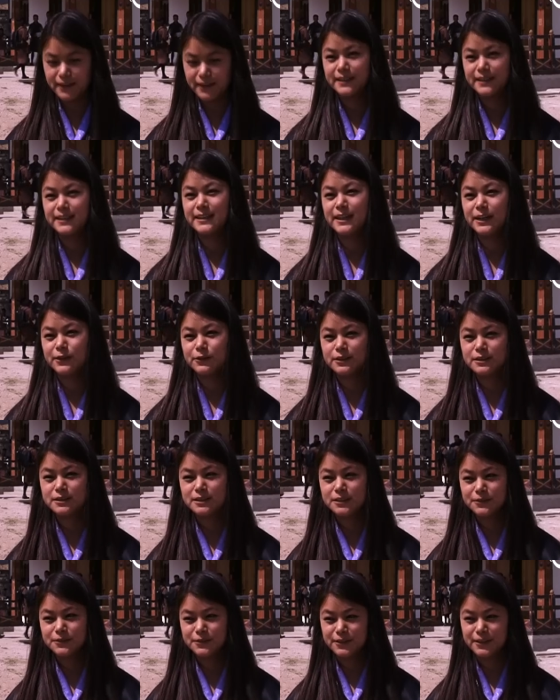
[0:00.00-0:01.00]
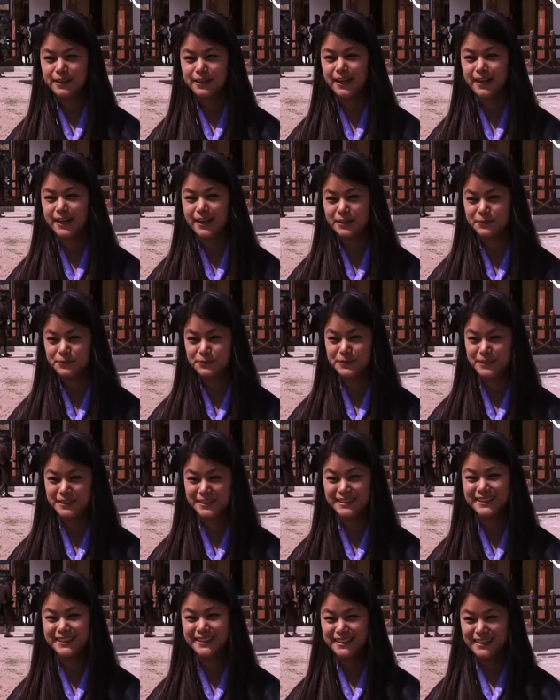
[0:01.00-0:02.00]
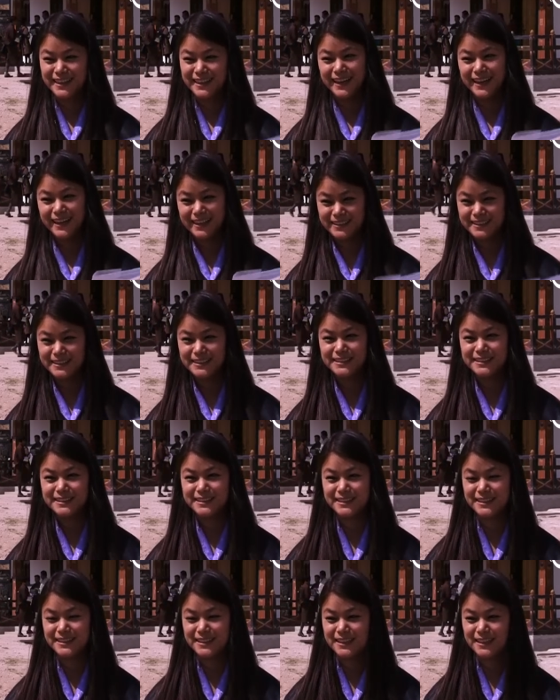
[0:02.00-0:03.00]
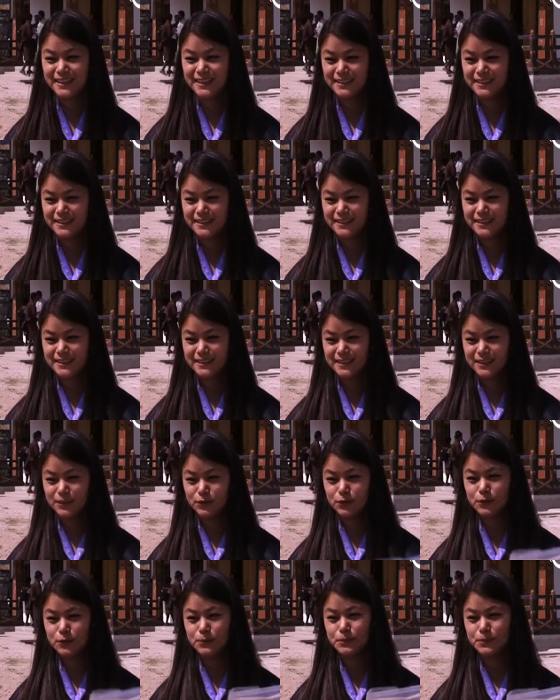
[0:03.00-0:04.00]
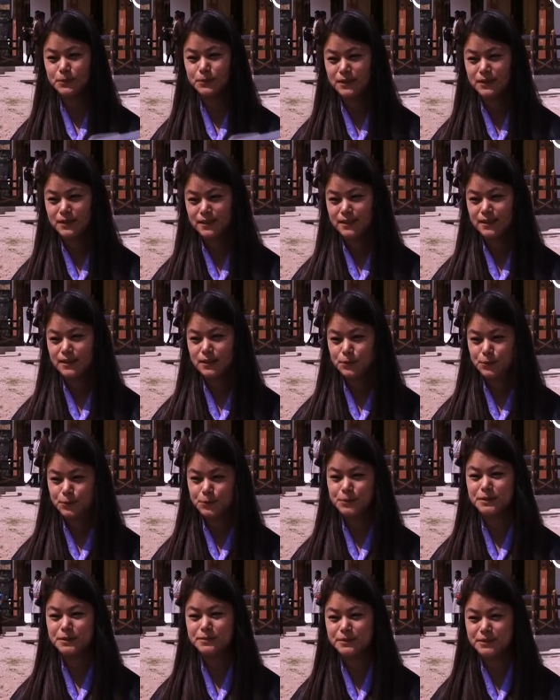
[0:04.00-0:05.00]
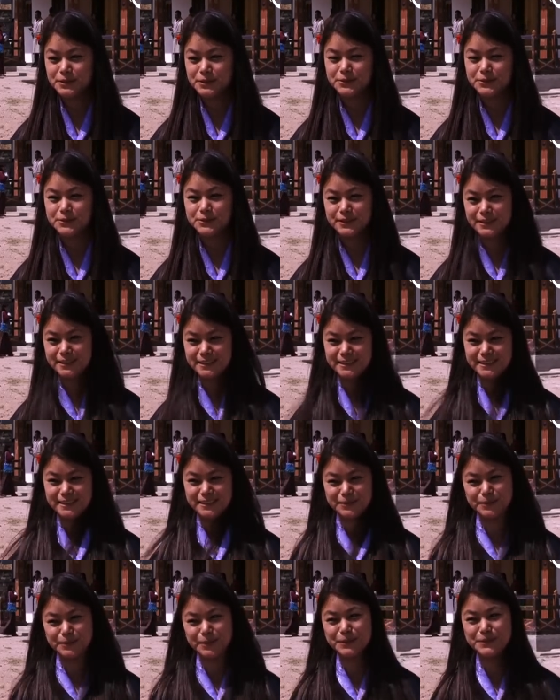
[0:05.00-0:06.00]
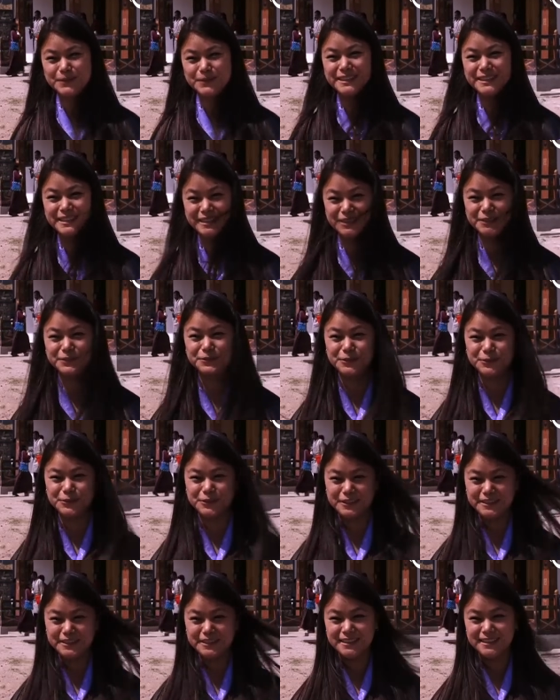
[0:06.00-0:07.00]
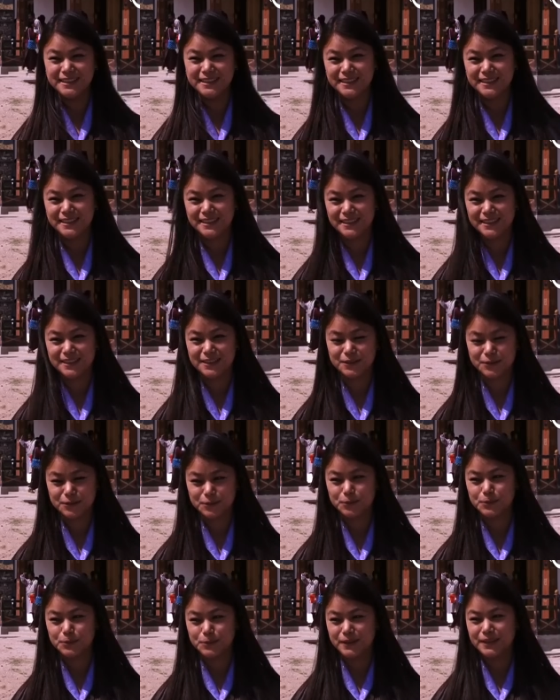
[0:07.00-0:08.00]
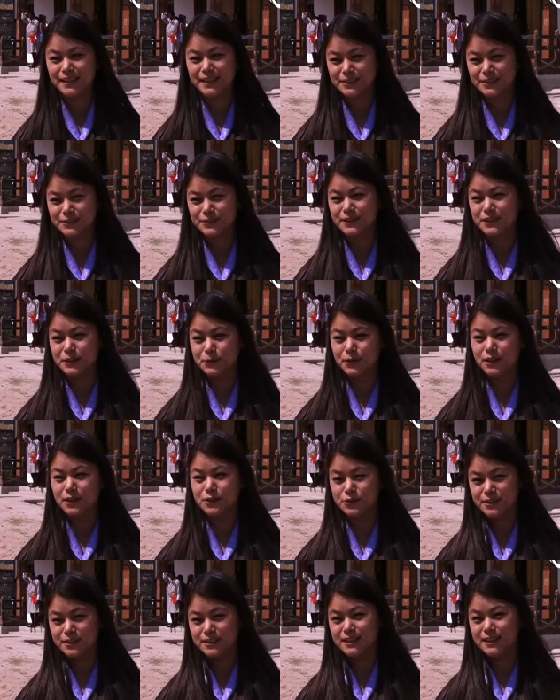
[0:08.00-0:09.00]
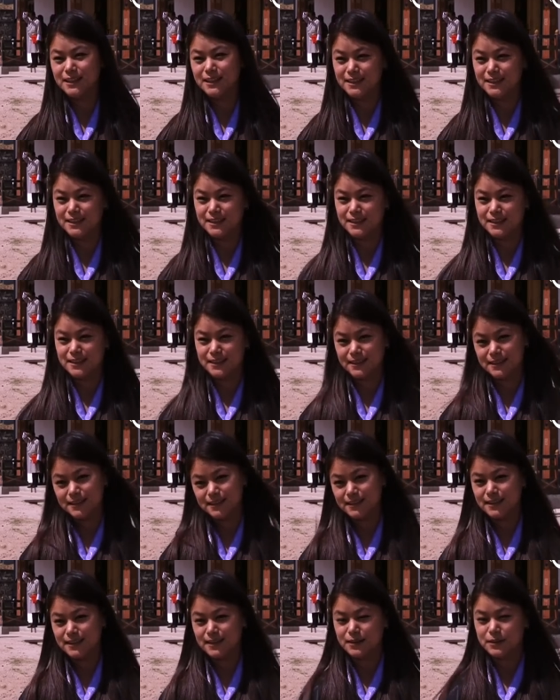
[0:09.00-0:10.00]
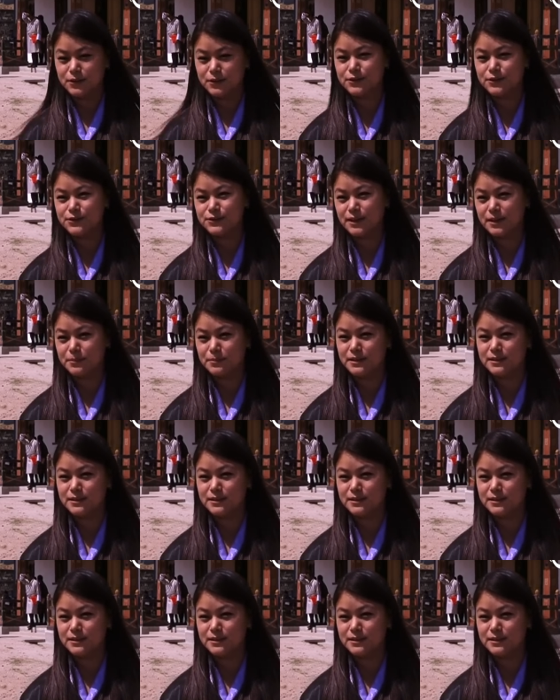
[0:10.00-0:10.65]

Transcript: Finally, our suffering has been ended and hope we will be recruited as permanent in future, hoping that only we are joining in contract